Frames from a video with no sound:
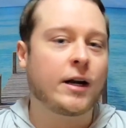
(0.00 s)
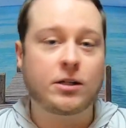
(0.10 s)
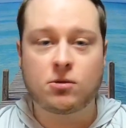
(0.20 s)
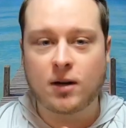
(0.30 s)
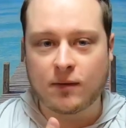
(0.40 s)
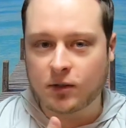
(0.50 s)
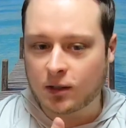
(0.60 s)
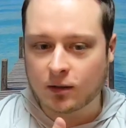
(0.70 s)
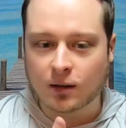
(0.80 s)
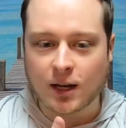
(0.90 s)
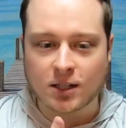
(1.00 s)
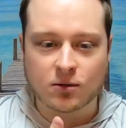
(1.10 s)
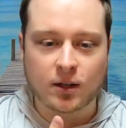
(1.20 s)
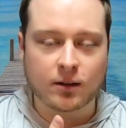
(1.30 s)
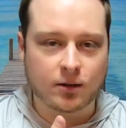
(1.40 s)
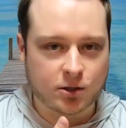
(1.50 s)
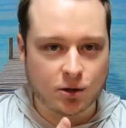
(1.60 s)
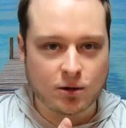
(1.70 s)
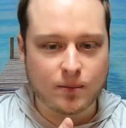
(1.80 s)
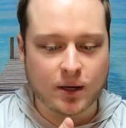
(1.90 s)
I do have another glass rod that I'll show
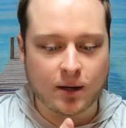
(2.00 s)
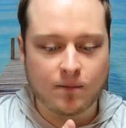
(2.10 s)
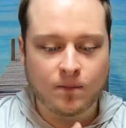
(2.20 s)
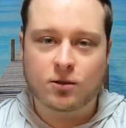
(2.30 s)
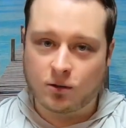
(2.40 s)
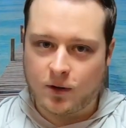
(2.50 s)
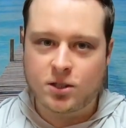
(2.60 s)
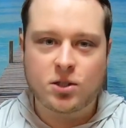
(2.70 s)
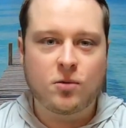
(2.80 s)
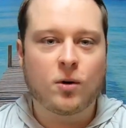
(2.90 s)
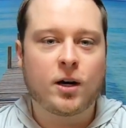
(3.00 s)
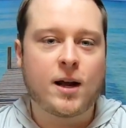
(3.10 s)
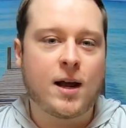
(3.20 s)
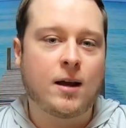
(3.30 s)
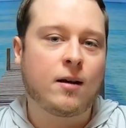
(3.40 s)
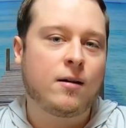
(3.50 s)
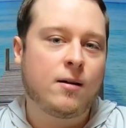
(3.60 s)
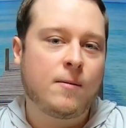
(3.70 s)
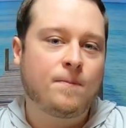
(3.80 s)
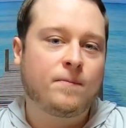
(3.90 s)
you in a minute. So the reason you want a
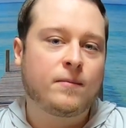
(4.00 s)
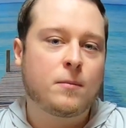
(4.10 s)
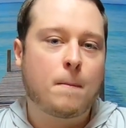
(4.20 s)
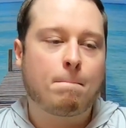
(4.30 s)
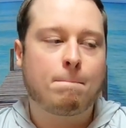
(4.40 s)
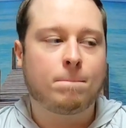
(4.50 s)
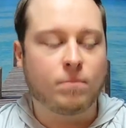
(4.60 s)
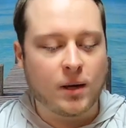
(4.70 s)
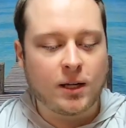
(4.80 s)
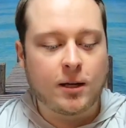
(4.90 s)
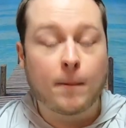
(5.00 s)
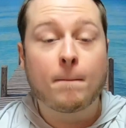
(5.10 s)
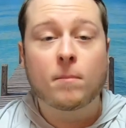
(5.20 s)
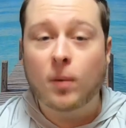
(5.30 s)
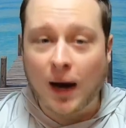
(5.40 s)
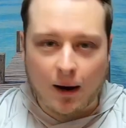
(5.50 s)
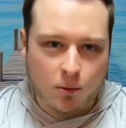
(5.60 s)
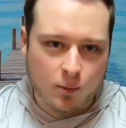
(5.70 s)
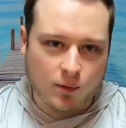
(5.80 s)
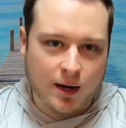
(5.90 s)
medium
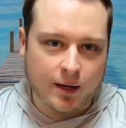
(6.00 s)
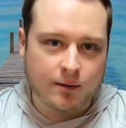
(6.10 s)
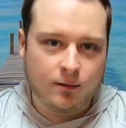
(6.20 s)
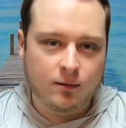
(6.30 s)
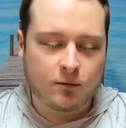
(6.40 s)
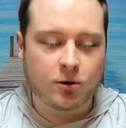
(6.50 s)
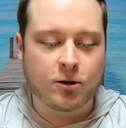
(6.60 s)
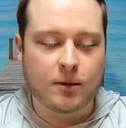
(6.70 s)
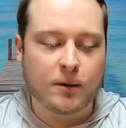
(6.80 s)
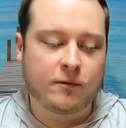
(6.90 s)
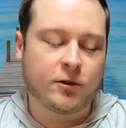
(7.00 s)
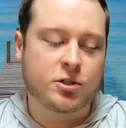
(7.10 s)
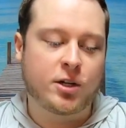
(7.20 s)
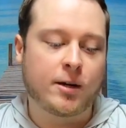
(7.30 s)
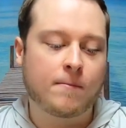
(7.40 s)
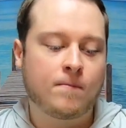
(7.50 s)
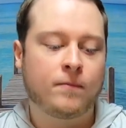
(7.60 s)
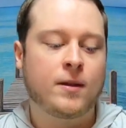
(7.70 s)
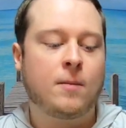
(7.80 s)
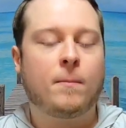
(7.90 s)
power rod for crankbait fishing,
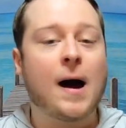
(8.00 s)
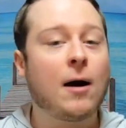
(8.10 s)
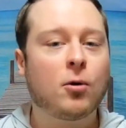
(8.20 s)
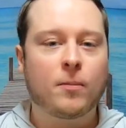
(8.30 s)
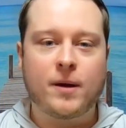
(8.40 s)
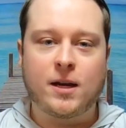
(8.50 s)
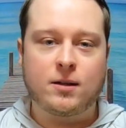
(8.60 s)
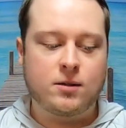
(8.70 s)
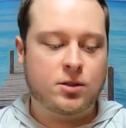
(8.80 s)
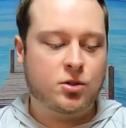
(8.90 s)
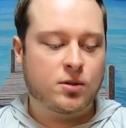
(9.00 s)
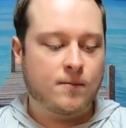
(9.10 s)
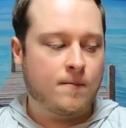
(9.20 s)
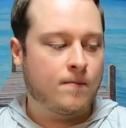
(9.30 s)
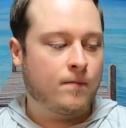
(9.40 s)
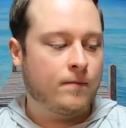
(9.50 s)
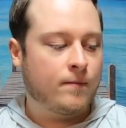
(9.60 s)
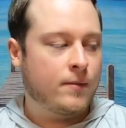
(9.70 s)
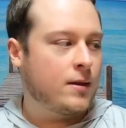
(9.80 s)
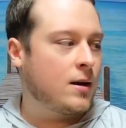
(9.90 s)
power means
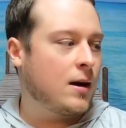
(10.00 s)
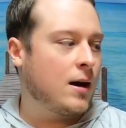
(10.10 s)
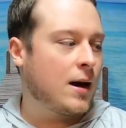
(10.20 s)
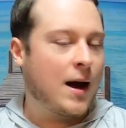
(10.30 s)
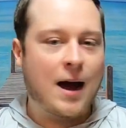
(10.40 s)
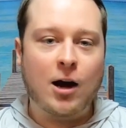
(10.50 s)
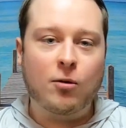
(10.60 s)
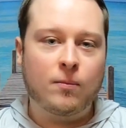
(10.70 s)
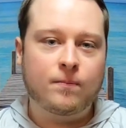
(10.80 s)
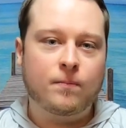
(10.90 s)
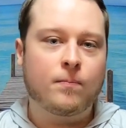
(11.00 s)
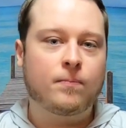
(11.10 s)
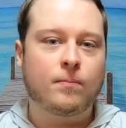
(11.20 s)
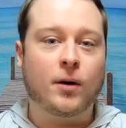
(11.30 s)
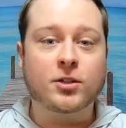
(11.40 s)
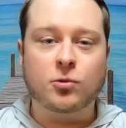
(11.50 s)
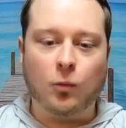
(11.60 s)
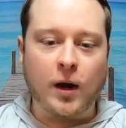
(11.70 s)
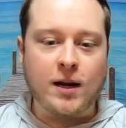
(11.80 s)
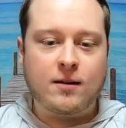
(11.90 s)
how much
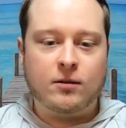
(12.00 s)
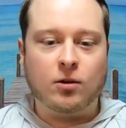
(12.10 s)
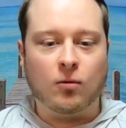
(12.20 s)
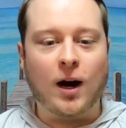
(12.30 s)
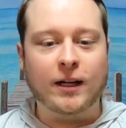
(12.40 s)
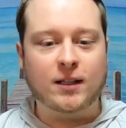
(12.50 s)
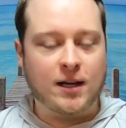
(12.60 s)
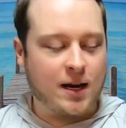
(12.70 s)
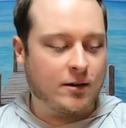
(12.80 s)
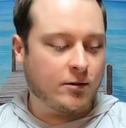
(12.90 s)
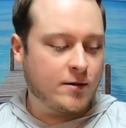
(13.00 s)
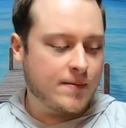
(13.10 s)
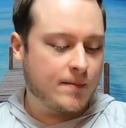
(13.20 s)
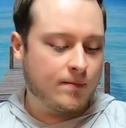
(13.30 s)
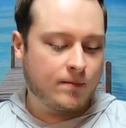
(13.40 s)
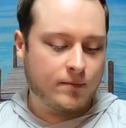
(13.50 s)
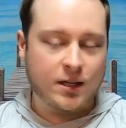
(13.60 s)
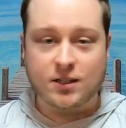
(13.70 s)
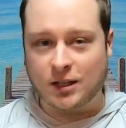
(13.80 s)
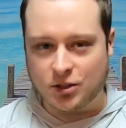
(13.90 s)
weight the rod can handle,
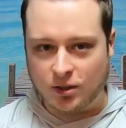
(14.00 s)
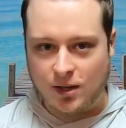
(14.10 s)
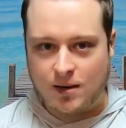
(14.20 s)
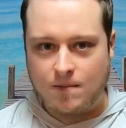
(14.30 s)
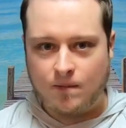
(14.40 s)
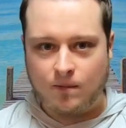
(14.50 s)
essentially.